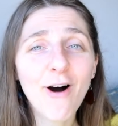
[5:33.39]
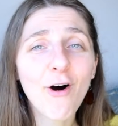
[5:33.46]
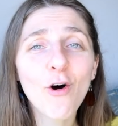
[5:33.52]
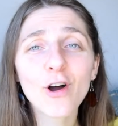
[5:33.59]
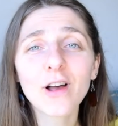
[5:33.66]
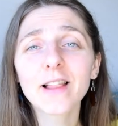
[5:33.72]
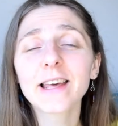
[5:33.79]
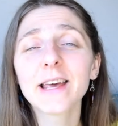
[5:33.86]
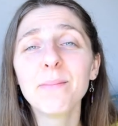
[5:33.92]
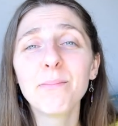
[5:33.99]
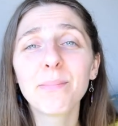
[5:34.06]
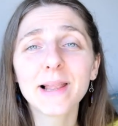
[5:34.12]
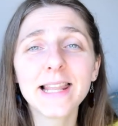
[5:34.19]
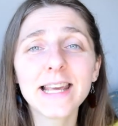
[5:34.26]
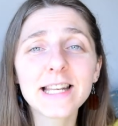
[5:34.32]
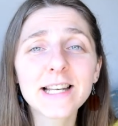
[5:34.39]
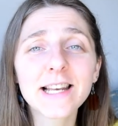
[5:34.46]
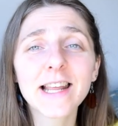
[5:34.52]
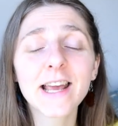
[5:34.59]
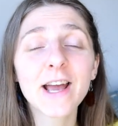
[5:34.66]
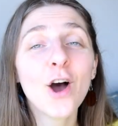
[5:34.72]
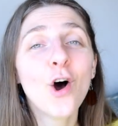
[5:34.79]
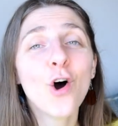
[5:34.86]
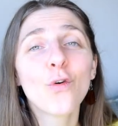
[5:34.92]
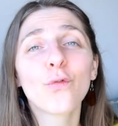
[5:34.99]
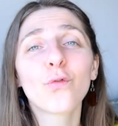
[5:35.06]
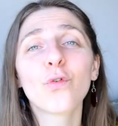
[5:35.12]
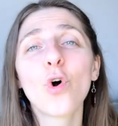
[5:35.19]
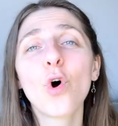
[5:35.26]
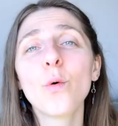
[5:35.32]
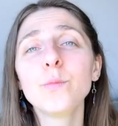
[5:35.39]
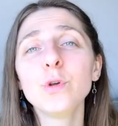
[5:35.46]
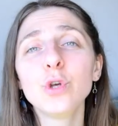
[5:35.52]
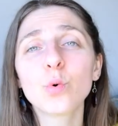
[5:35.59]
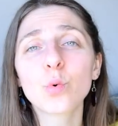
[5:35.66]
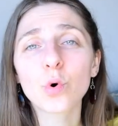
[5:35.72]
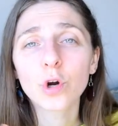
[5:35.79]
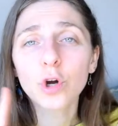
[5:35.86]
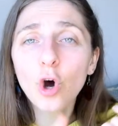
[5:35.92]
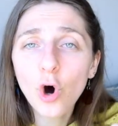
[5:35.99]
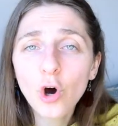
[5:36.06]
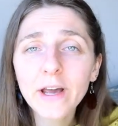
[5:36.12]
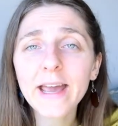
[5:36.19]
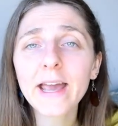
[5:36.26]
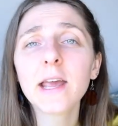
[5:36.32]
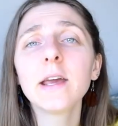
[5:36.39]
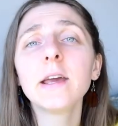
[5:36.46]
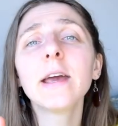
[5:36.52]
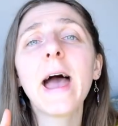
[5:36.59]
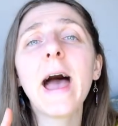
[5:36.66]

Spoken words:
oil completely from your cooking